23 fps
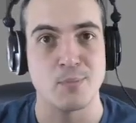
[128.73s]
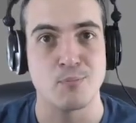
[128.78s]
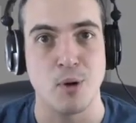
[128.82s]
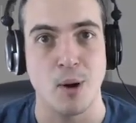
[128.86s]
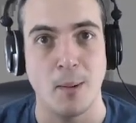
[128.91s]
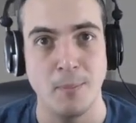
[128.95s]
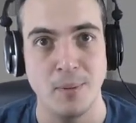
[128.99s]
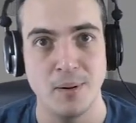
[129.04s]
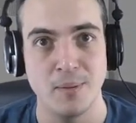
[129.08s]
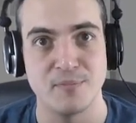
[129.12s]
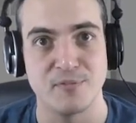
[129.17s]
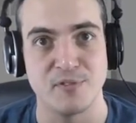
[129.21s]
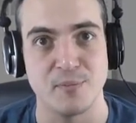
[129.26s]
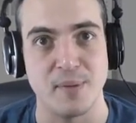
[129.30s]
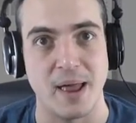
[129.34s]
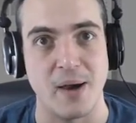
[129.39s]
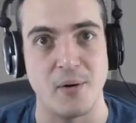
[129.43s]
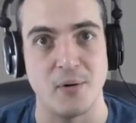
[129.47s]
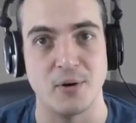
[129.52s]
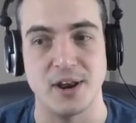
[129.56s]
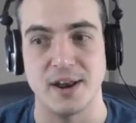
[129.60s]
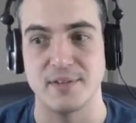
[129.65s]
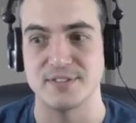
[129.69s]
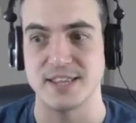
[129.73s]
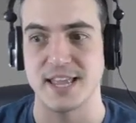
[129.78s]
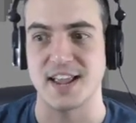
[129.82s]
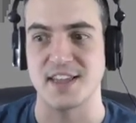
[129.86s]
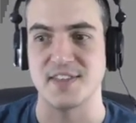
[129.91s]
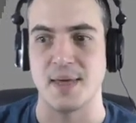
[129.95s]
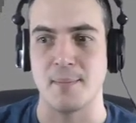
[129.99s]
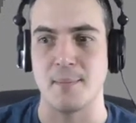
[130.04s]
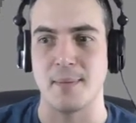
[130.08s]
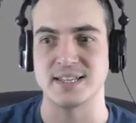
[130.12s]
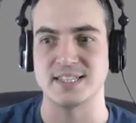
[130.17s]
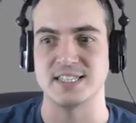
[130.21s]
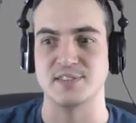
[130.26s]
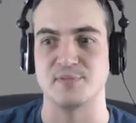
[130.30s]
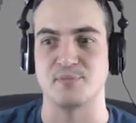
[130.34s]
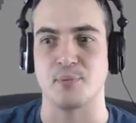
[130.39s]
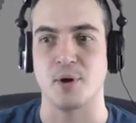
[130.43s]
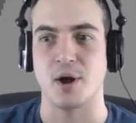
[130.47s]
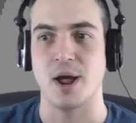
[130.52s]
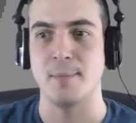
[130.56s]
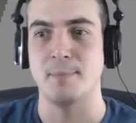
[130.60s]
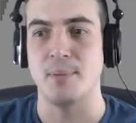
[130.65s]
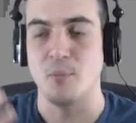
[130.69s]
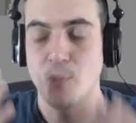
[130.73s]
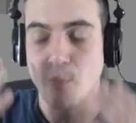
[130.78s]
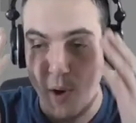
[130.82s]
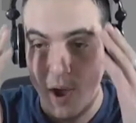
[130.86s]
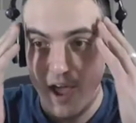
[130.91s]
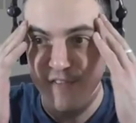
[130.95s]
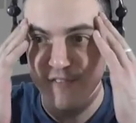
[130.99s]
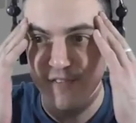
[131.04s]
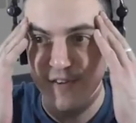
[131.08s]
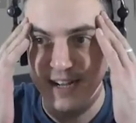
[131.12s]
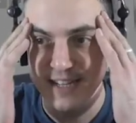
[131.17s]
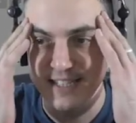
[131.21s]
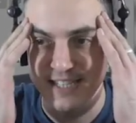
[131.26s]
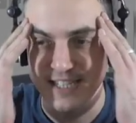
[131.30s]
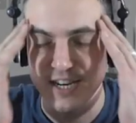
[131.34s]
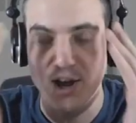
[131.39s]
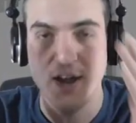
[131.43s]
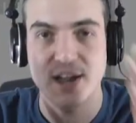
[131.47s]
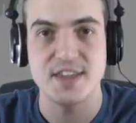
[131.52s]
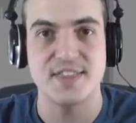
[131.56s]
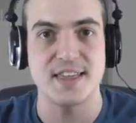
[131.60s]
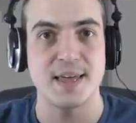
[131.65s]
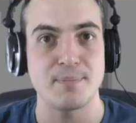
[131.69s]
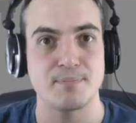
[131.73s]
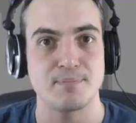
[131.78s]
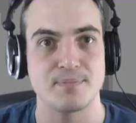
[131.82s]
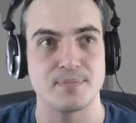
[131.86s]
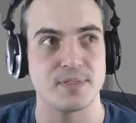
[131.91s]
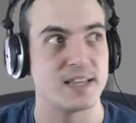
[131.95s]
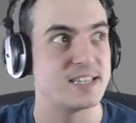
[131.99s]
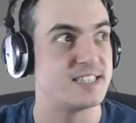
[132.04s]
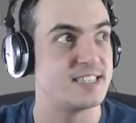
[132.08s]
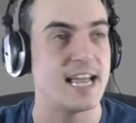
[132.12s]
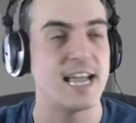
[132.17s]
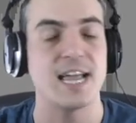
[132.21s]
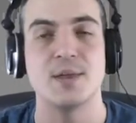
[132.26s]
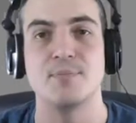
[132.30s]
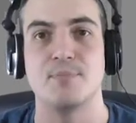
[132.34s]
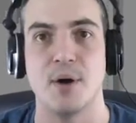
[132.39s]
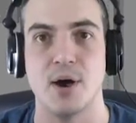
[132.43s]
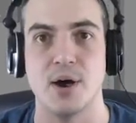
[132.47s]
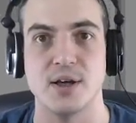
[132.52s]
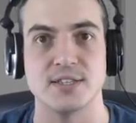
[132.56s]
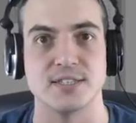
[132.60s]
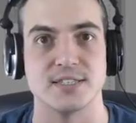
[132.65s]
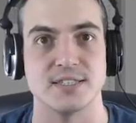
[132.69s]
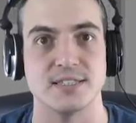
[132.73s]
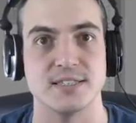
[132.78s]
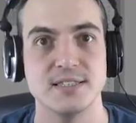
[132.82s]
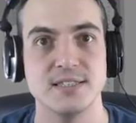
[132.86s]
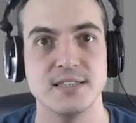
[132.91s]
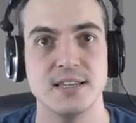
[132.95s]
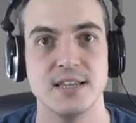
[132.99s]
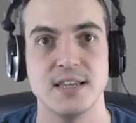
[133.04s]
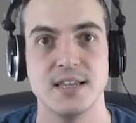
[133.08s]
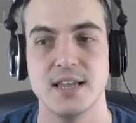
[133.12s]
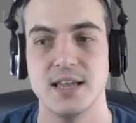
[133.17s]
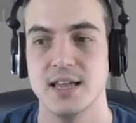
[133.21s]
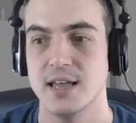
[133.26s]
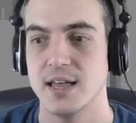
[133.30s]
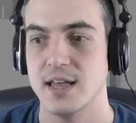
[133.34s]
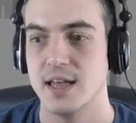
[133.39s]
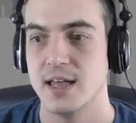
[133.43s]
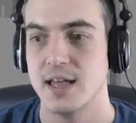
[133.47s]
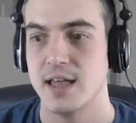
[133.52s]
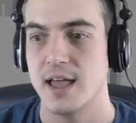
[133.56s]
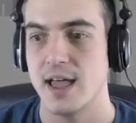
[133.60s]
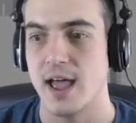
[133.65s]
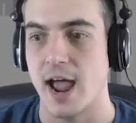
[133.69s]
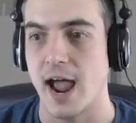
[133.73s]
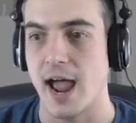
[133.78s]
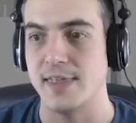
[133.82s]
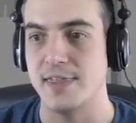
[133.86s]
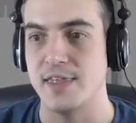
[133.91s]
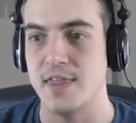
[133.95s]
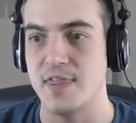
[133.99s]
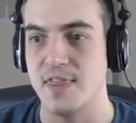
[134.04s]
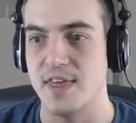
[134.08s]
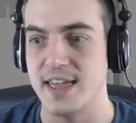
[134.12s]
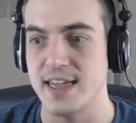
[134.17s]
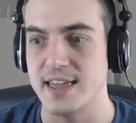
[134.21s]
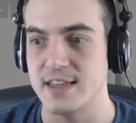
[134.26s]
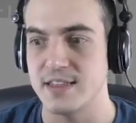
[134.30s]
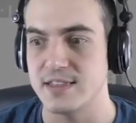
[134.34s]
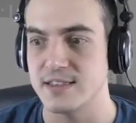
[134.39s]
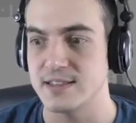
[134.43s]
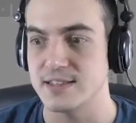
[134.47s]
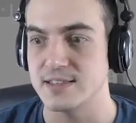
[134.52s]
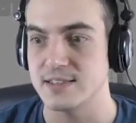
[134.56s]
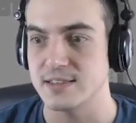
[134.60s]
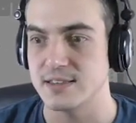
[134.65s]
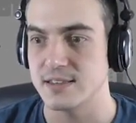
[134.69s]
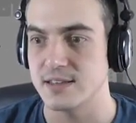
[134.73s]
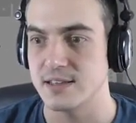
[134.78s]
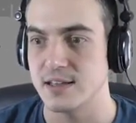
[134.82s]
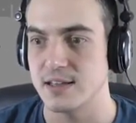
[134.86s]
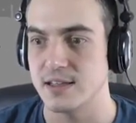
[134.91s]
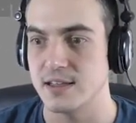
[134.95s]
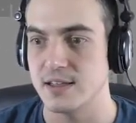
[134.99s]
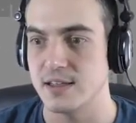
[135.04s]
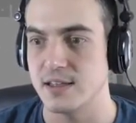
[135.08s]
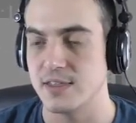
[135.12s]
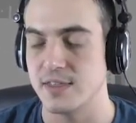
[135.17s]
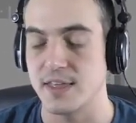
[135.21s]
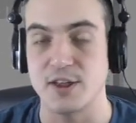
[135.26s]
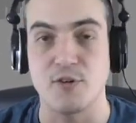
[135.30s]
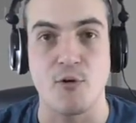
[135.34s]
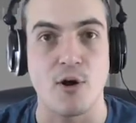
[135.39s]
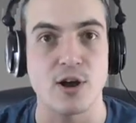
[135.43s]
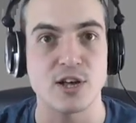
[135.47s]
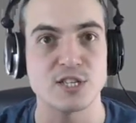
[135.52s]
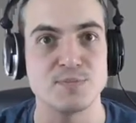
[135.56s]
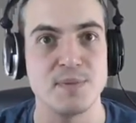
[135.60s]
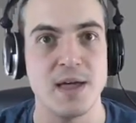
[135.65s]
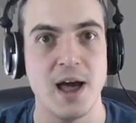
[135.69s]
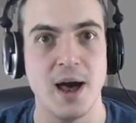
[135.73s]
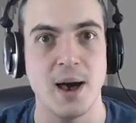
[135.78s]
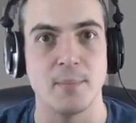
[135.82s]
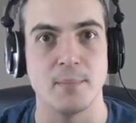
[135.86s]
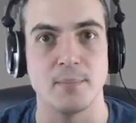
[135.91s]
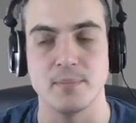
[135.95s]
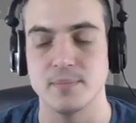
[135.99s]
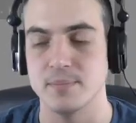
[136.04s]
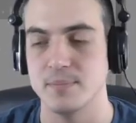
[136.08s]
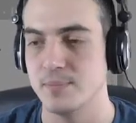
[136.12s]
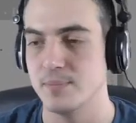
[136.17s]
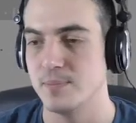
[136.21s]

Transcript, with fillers: a problem from now on if I've taken that massive bribe. But what if I deny that the second person and then they they grass me up?